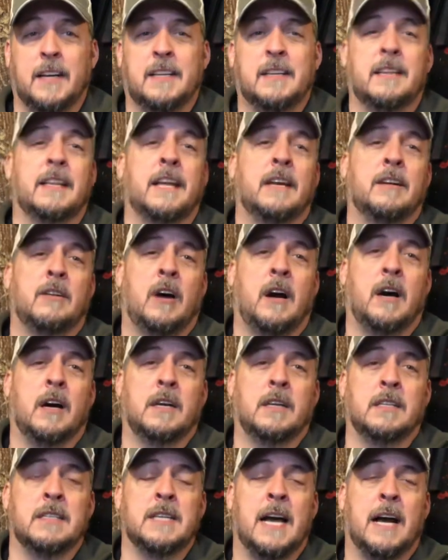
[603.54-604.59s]
and that dog
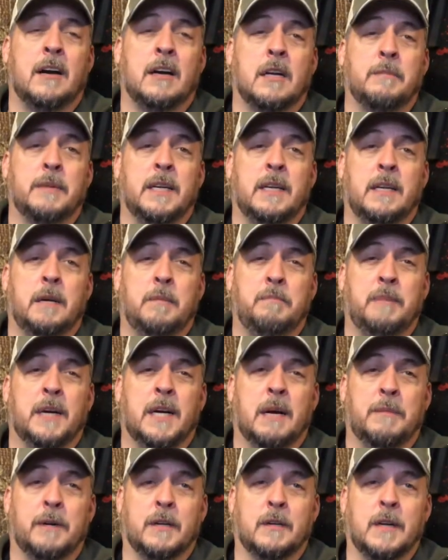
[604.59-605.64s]
is now going to
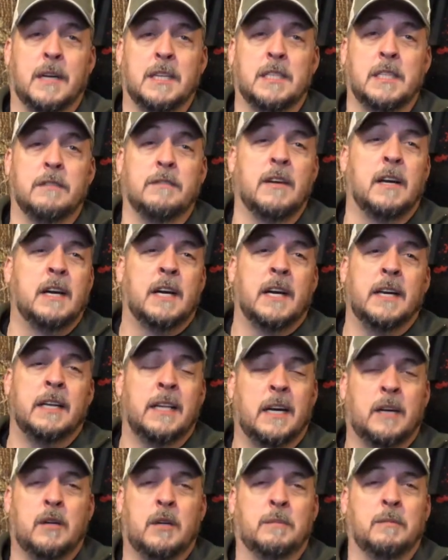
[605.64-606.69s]
become aggressive, and
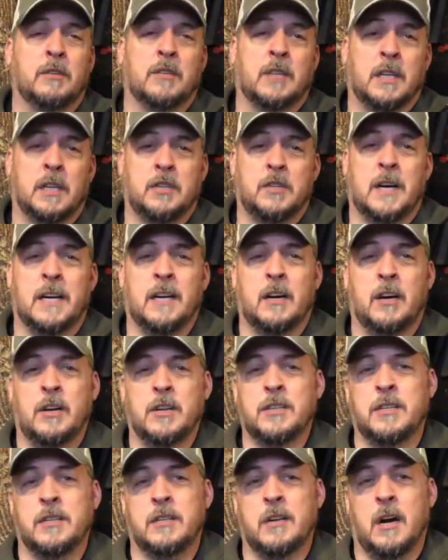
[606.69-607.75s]
that criminal's going to try to
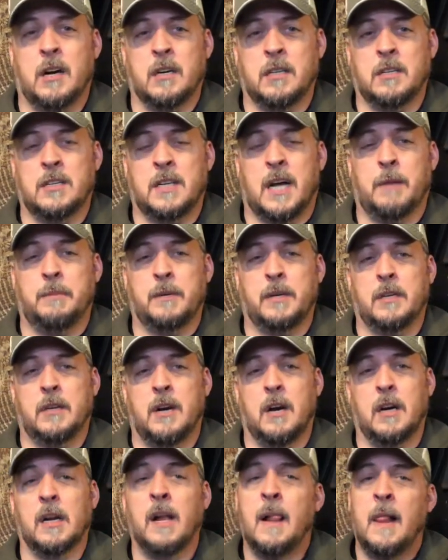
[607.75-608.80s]
hurt your dog to stop your
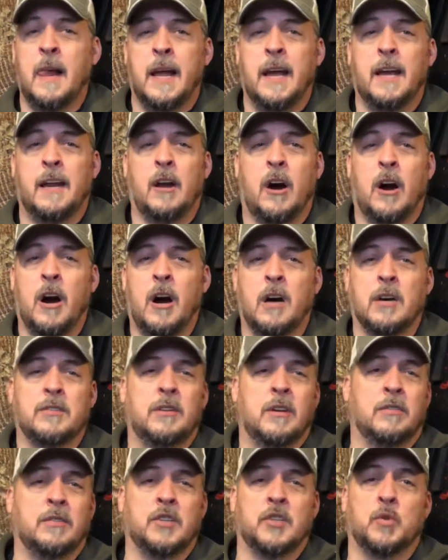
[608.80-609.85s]
dog. And hogs
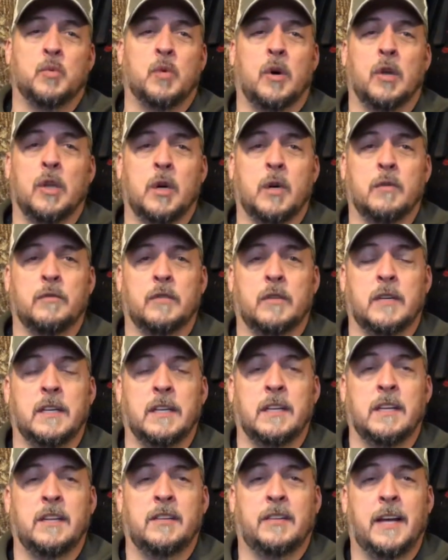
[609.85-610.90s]
don't just roll over
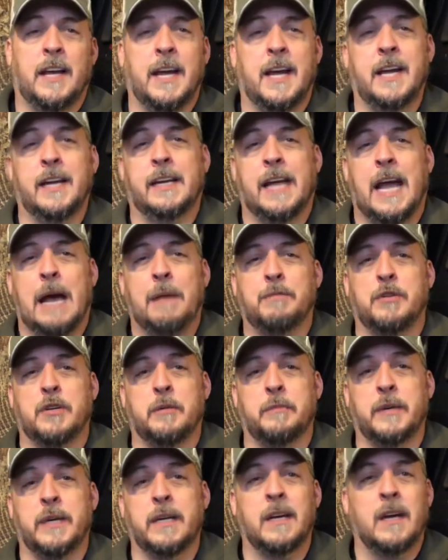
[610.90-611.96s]
and say, hey, capture
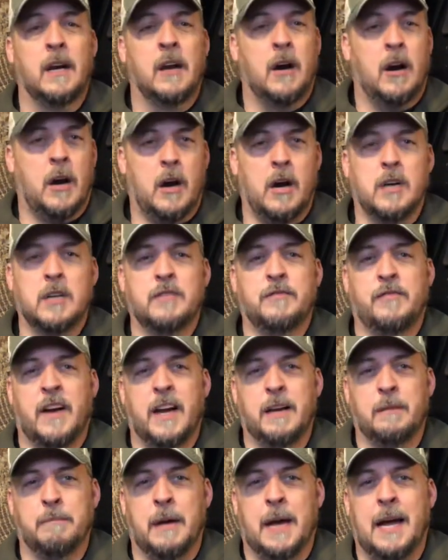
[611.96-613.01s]
me. Hogs
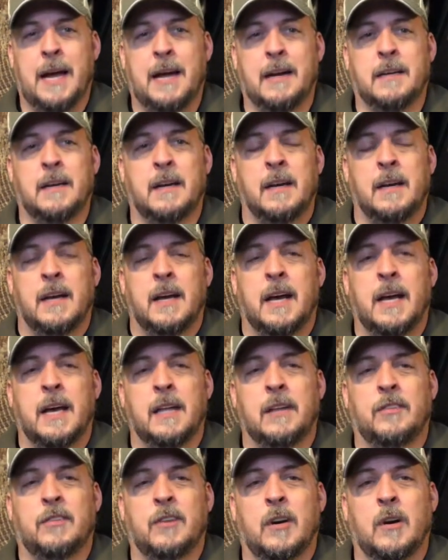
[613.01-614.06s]
fight back.
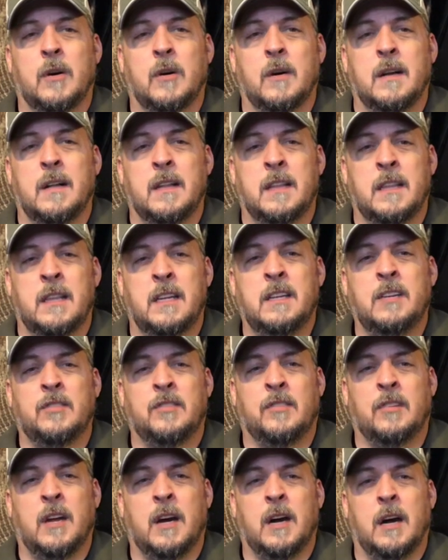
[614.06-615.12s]
And so these
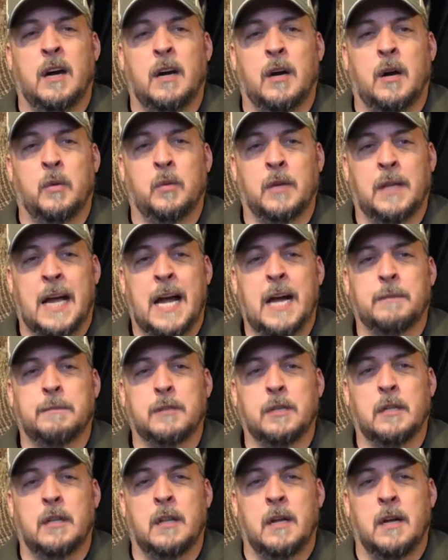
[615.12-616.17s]
a reliable